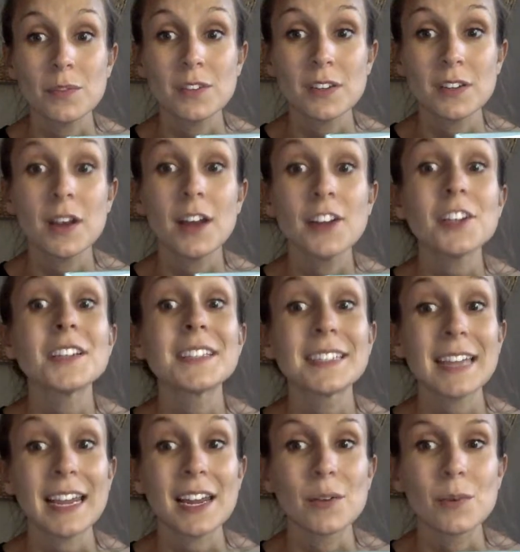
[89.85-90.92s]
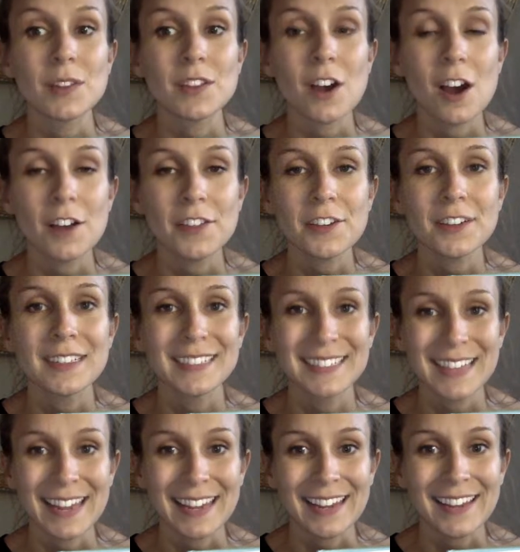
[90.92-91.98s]
to understand what the author is
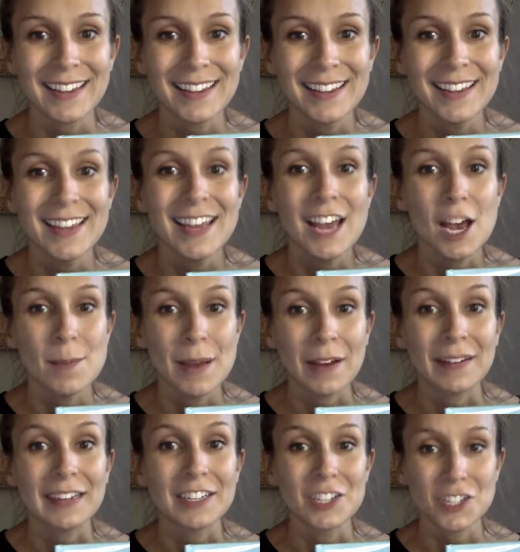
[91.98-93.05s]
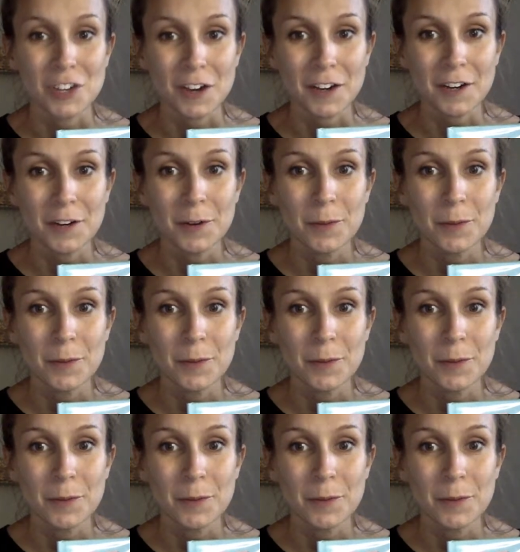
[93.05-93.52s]
saying about each shark.